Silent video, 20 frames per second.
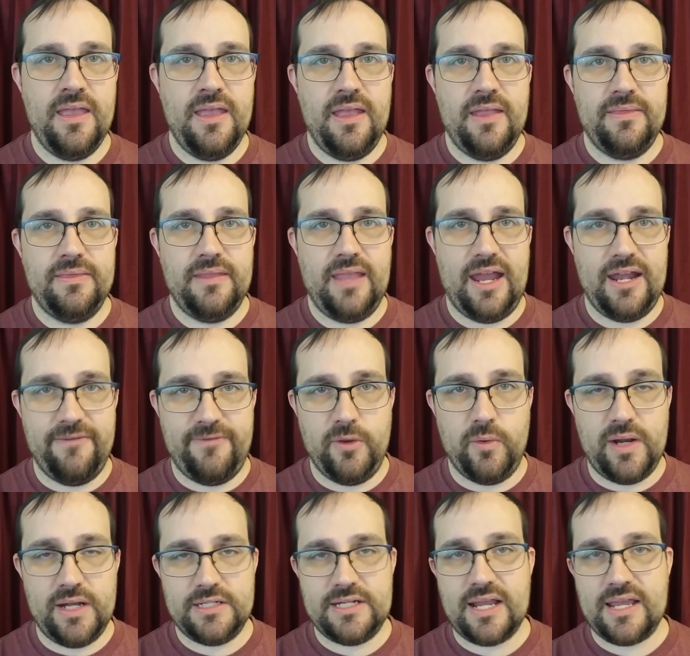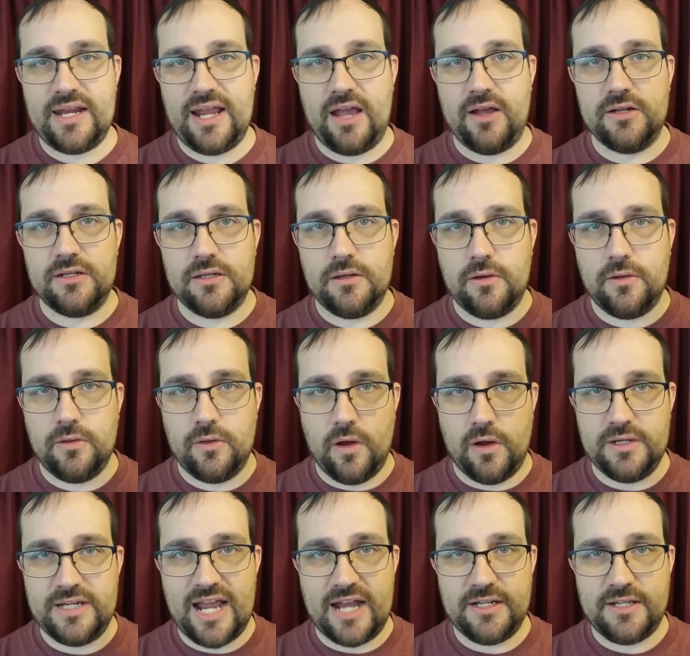And if you want to check it out, go
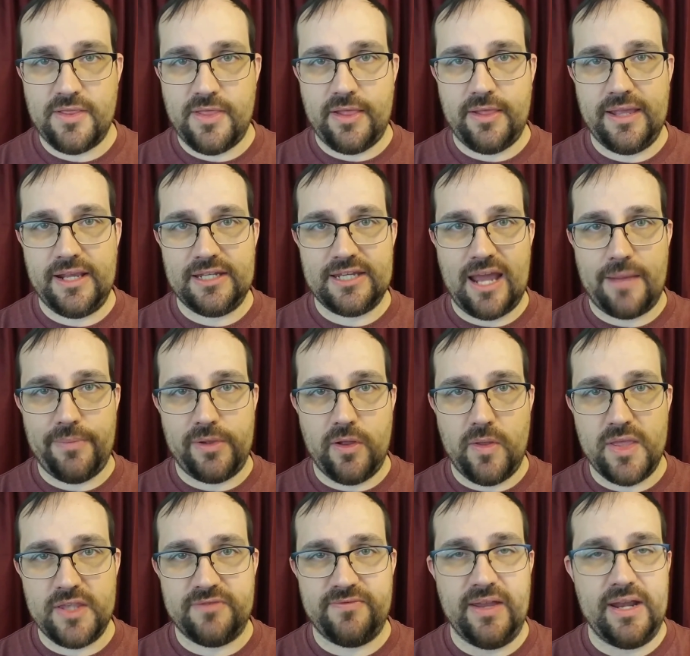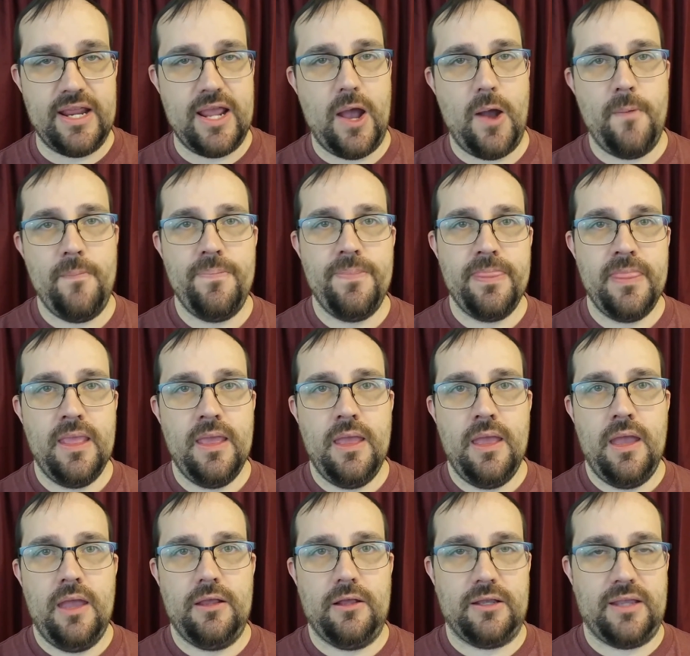down to the link down below this video.
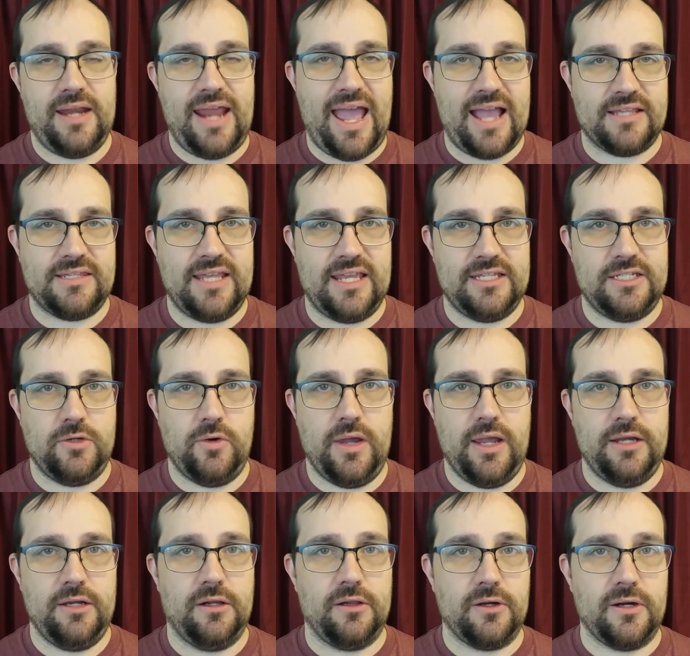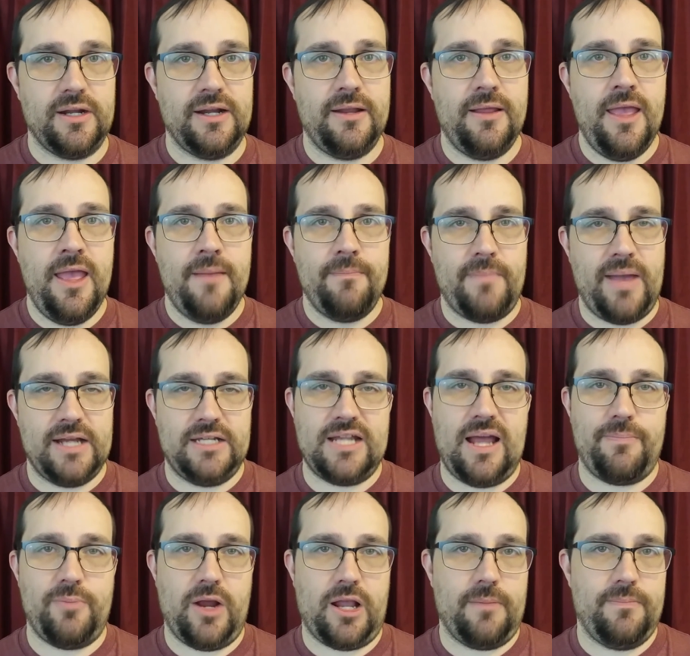You'll get access to it, and you'll learn my
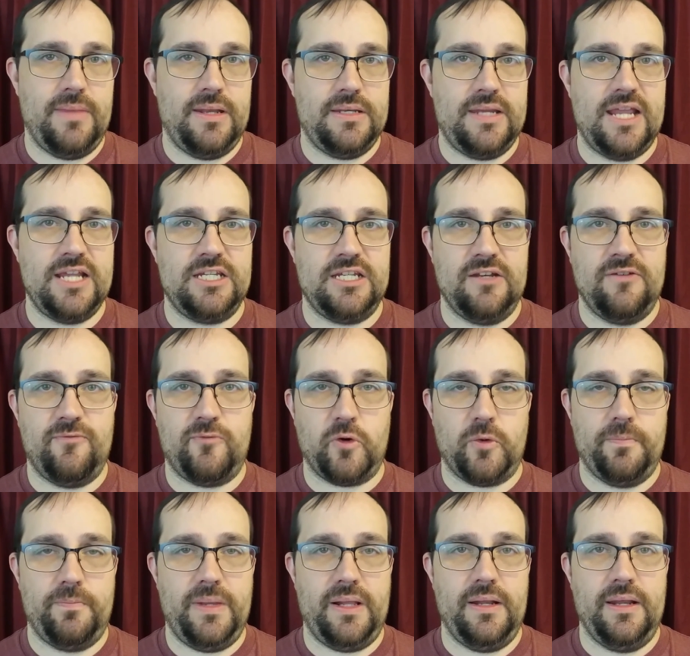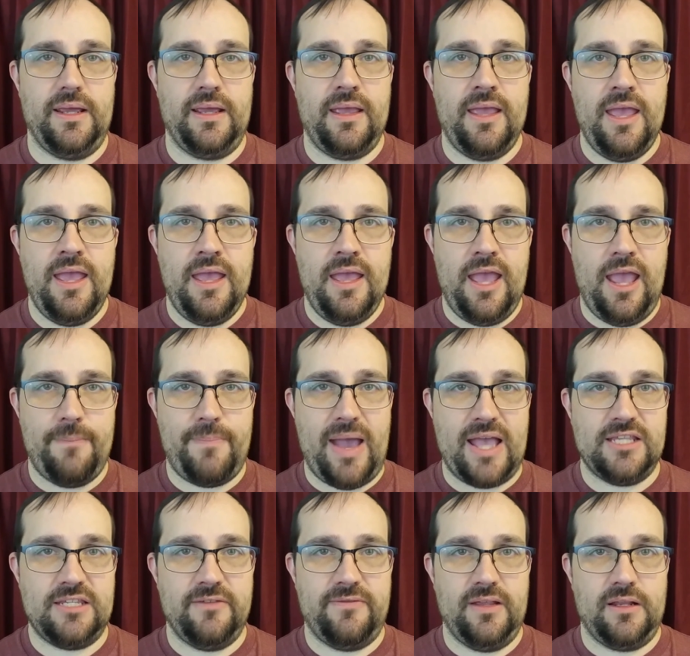top recommendation for building a
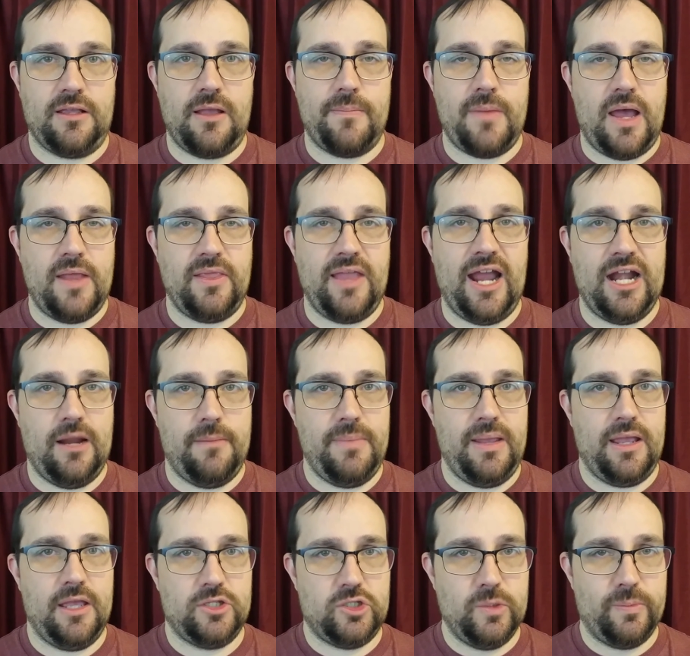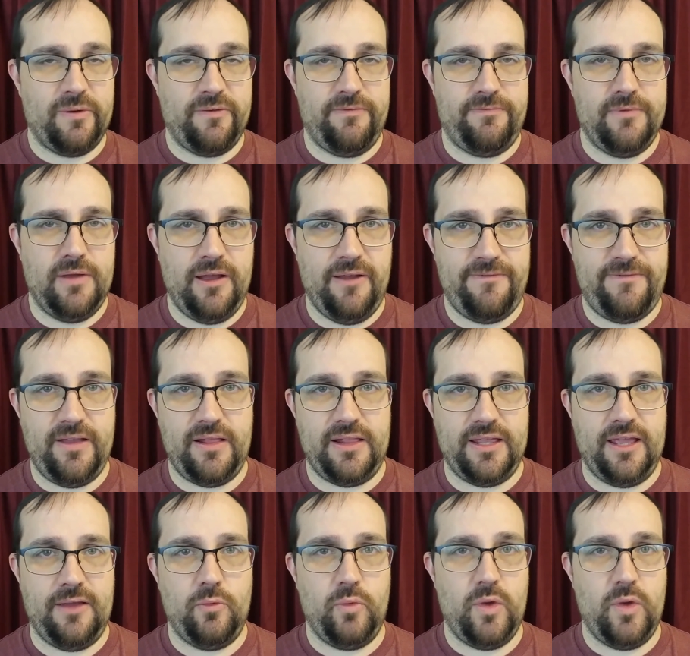passive income online and being a super affiliate with